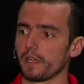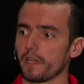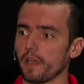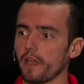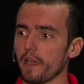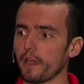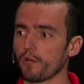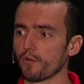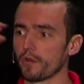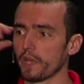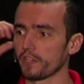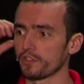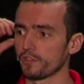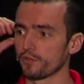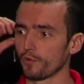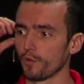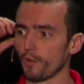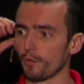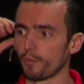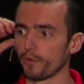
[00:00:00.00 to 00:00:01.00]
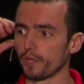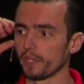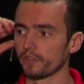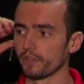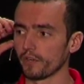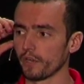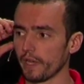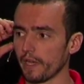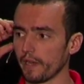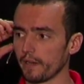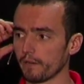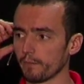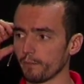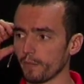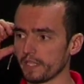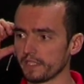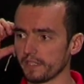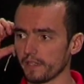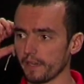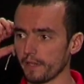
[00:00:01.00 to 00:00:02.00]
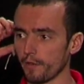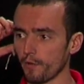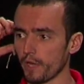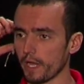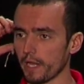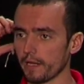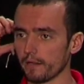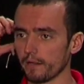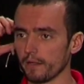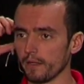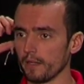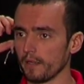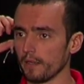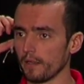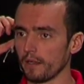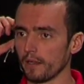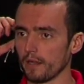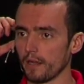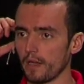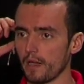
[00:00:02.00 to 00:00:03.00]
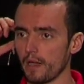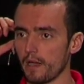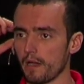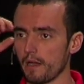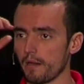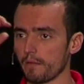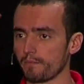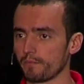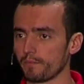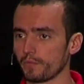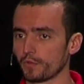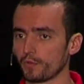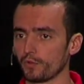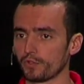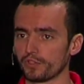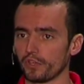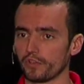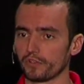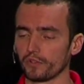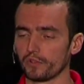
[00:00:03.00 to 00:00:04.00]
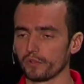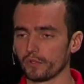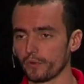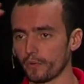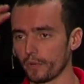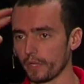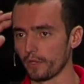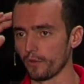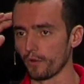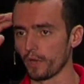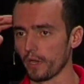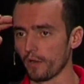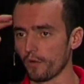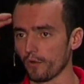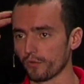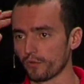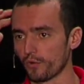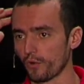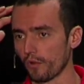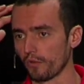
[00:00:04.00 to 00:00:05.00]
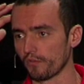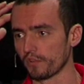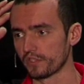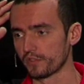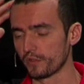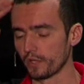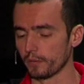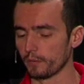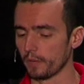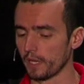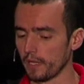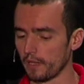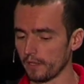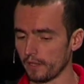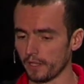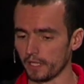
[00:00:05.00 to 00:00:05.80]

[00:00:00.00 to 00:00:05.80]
a, a connection to your printer, and basically you can, uh, to a certain degree, you can control the stream.